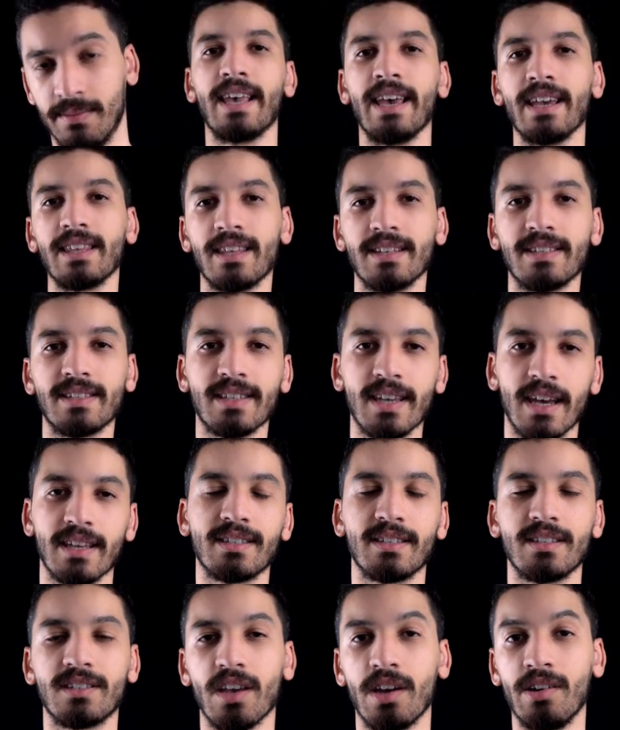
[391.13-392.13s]
Take this
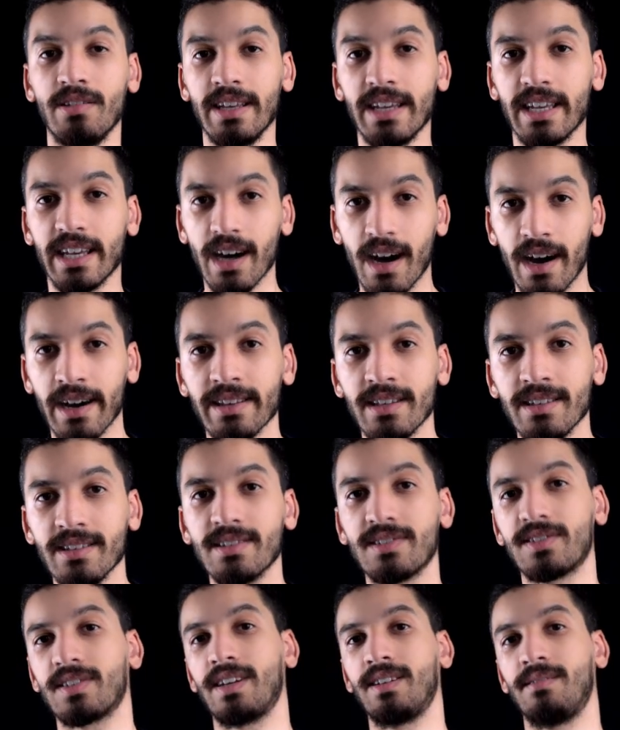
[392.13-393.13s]
test as early
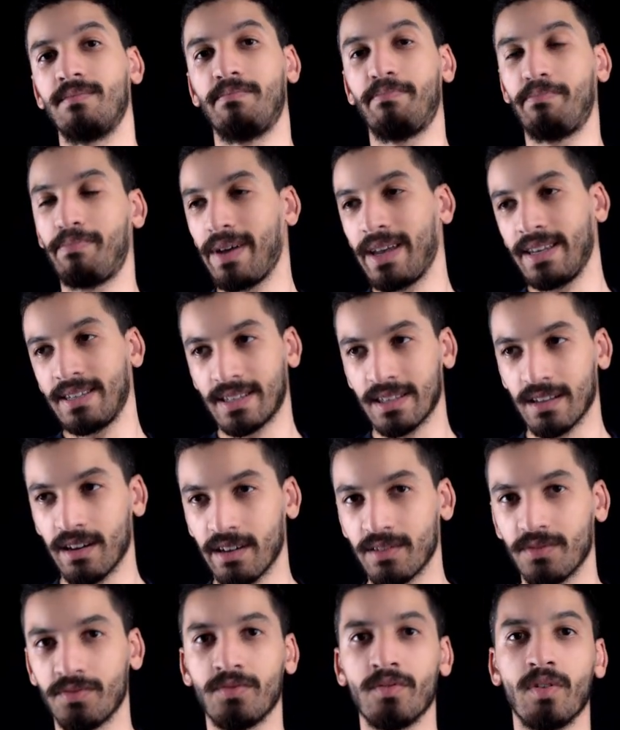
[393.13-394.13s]
guidance and
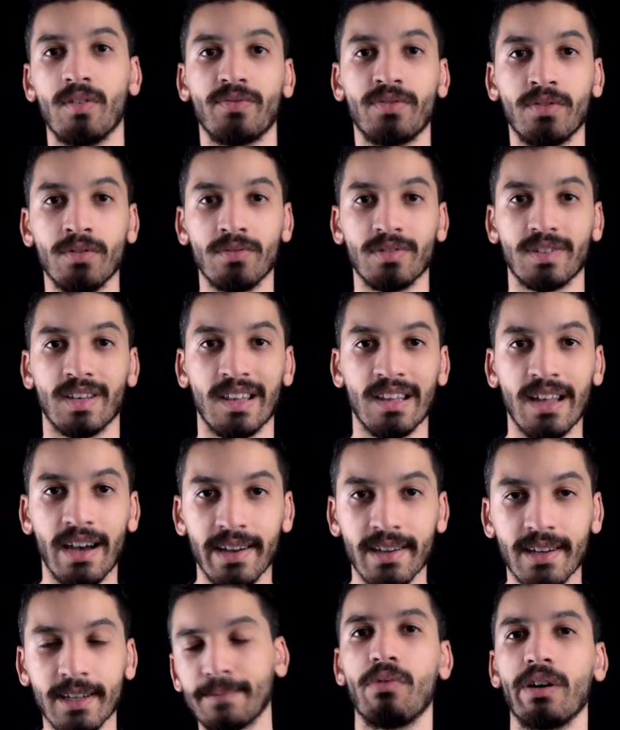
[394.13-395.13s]
baseline for what fuels are
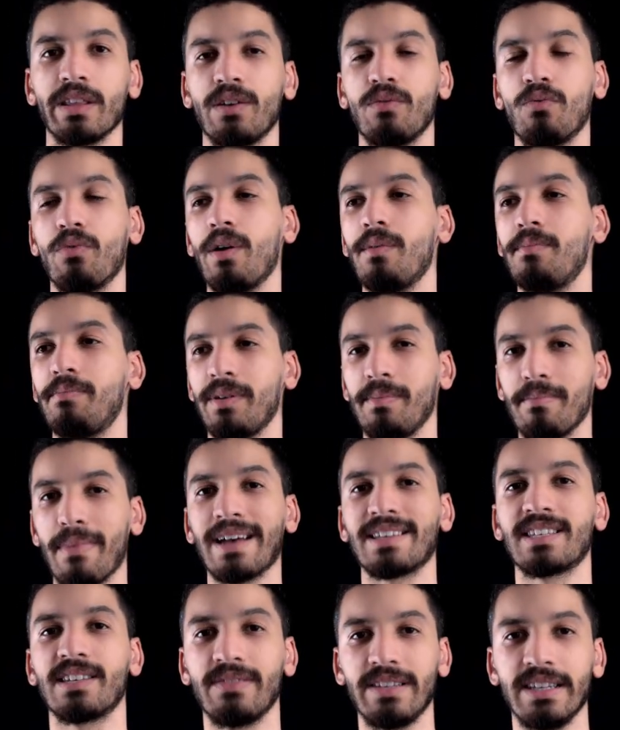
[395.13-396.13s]
like. While it won't be
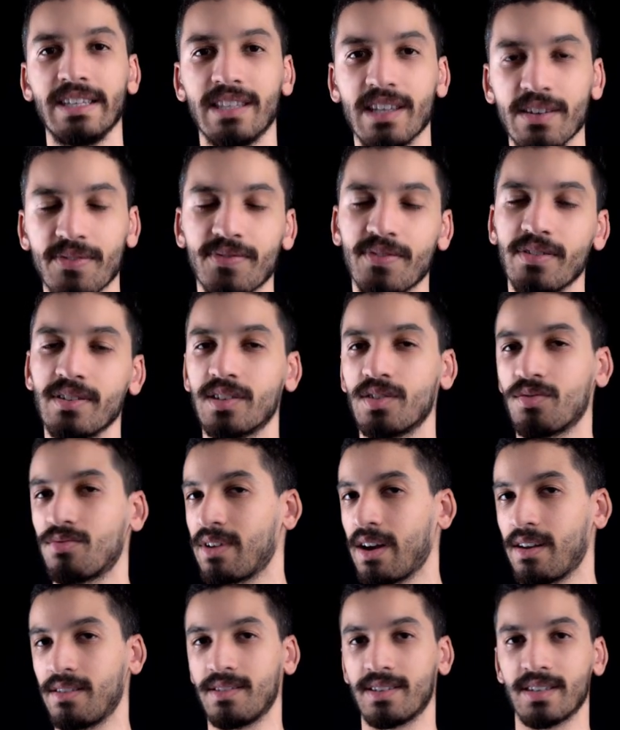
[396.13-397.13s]
massively different
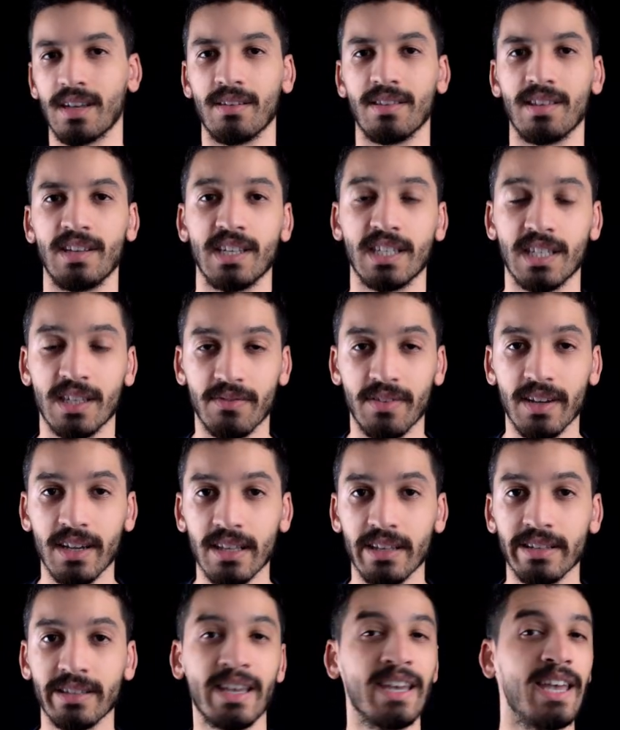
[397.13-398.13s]
around the southeast of
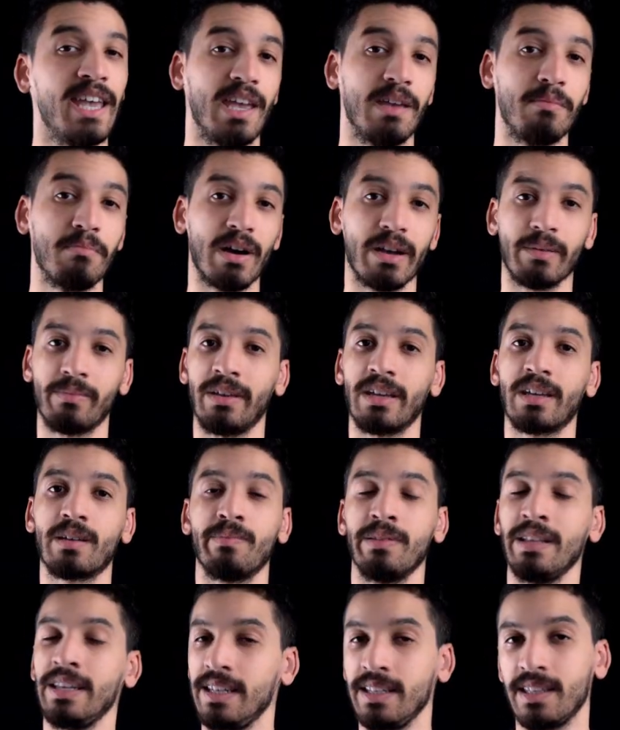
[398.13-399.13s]
England, it might be a
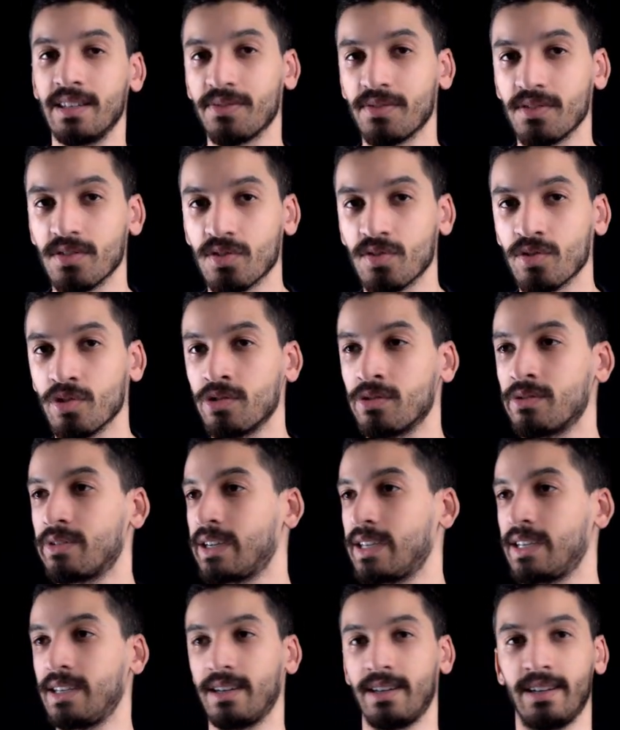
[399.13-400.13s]
completely different
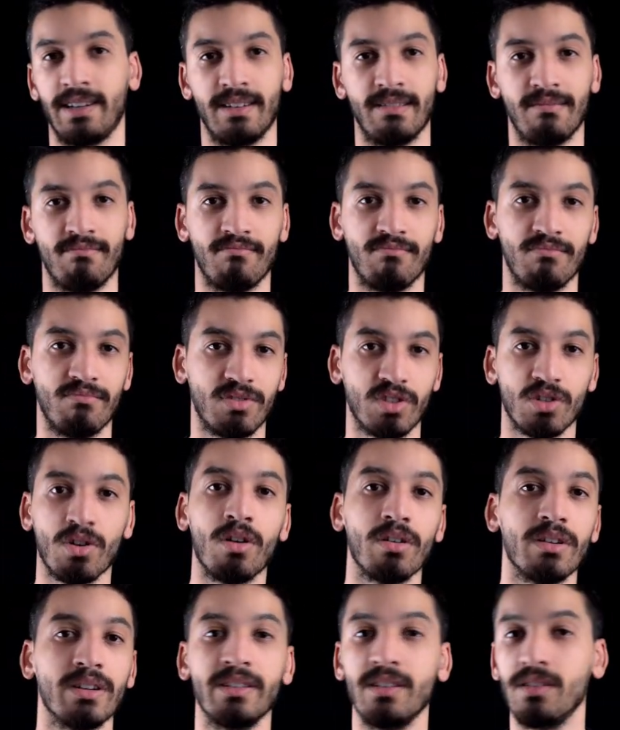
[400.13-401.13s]
story in
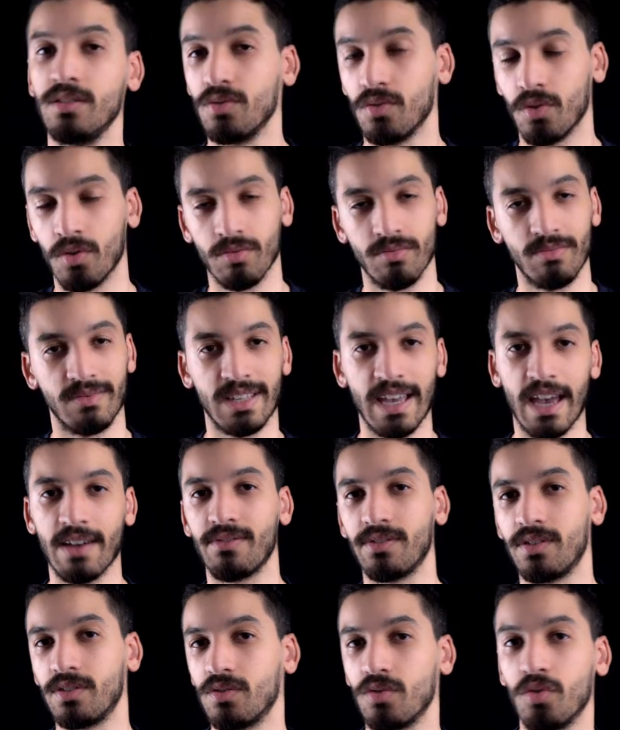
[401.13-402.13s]
Scotland or
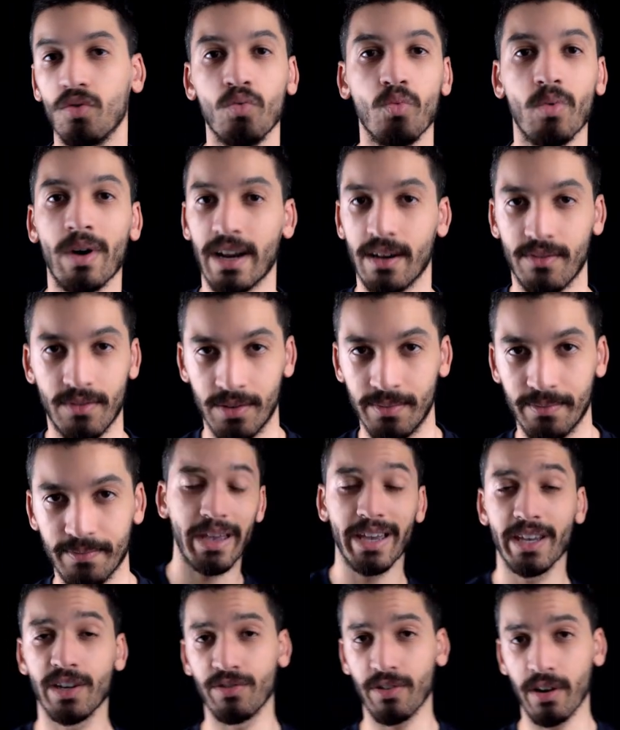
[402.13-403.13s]
Devon or whatever.
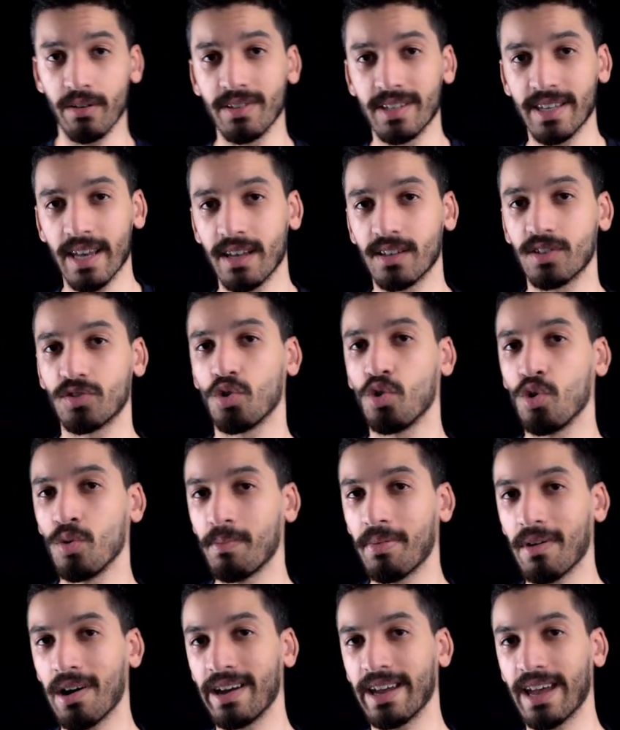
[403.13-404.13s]
Make your own tests or
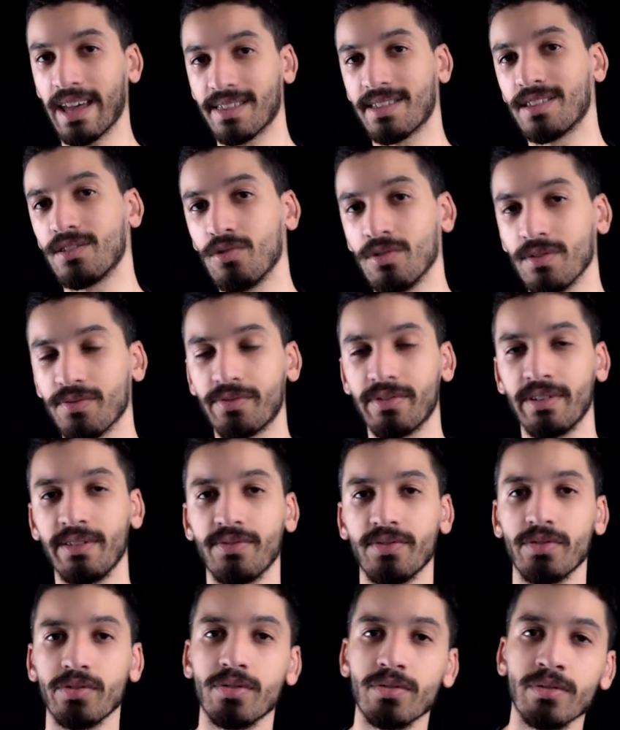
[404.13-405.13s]
buy ethanol-free
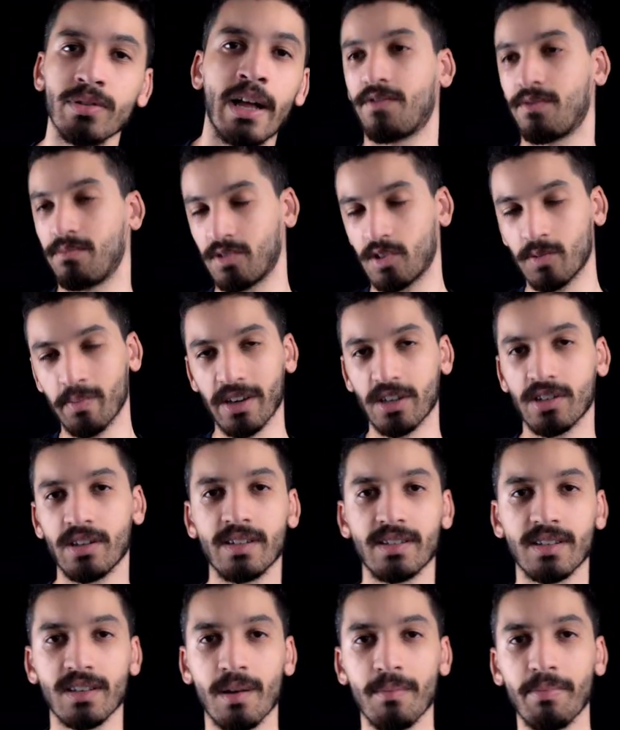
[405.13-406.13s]
fuel from
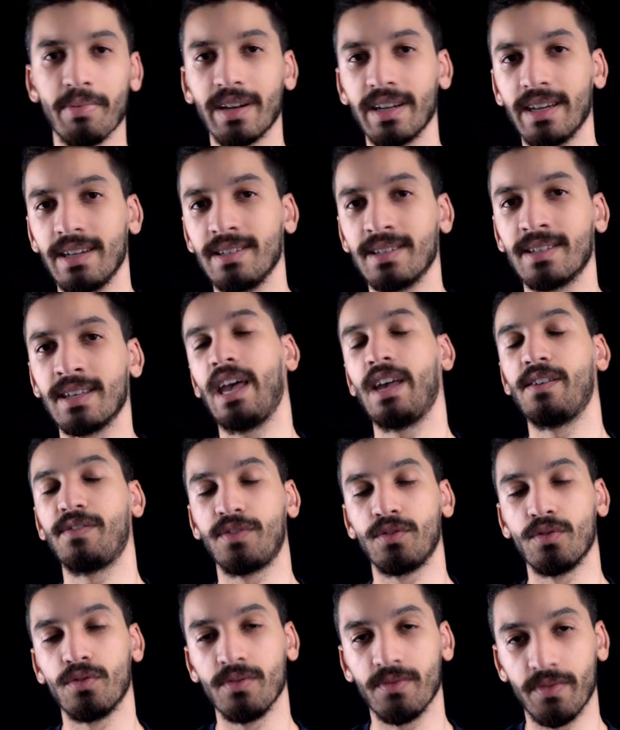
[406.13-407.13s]
specialist companies
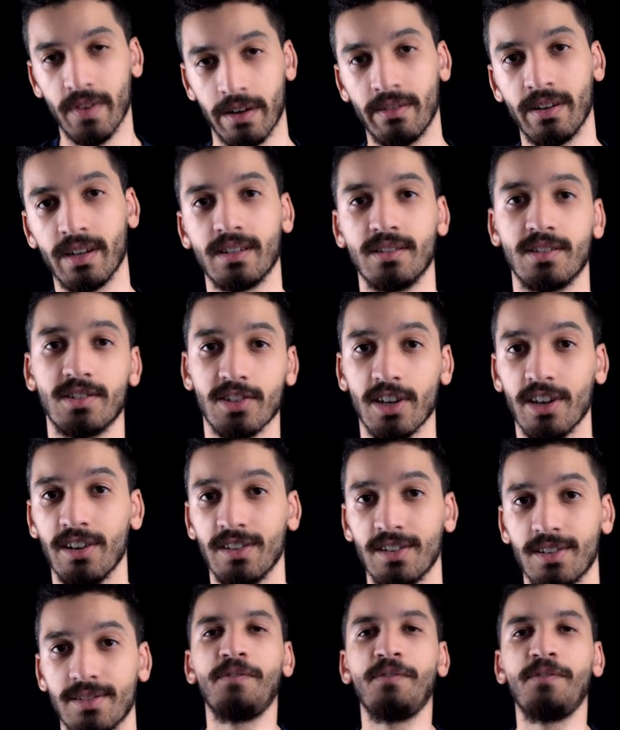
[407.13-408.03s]
if you're very concerned.